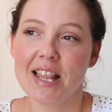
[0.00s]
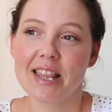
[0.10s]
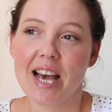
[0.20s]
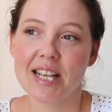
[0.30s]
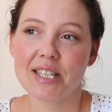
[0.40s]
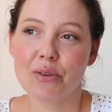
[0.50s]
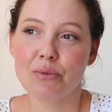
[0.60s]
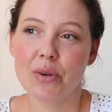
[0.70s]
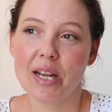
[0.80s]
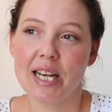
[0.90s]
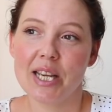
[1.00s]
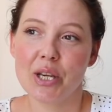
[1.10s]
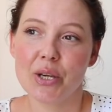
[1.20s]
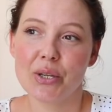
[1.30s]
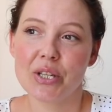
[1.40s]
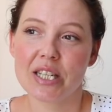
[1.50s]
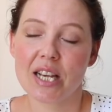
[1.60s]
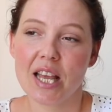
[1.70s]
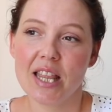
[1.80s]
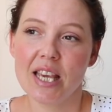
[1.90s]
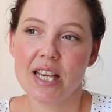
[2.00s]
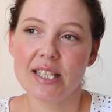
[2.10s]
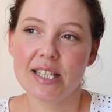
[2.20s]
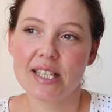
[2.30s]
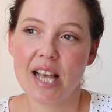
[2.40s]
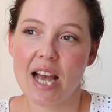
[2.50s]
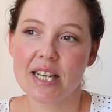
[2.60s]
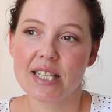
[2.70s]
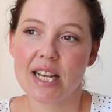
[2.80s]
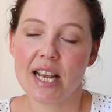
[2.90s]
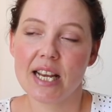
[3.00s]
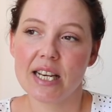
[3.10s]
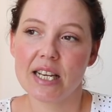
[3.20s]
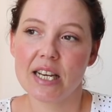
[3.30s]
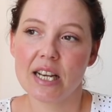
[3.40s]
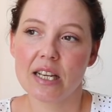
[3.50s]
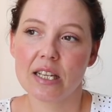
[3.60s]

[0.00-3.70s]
That's a really good, I think it's set in,